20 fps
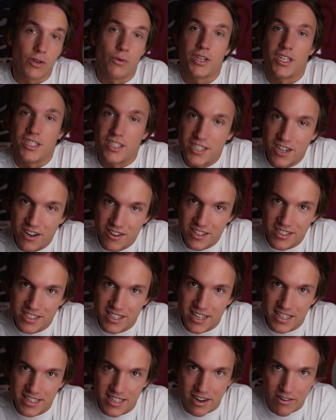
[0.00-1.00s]
So we can share this
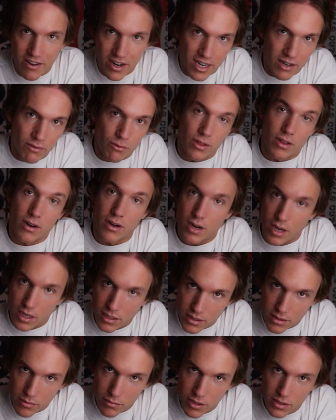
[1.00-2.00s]
link directly with our
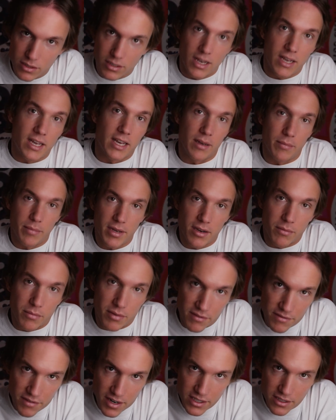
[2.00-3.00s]
customers, a bit
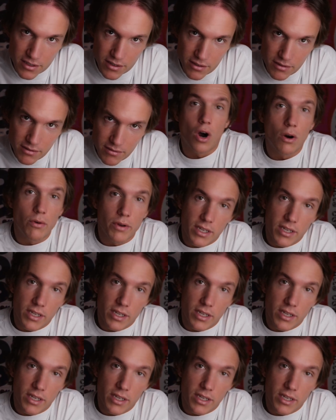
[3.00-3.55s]
unprofessional, or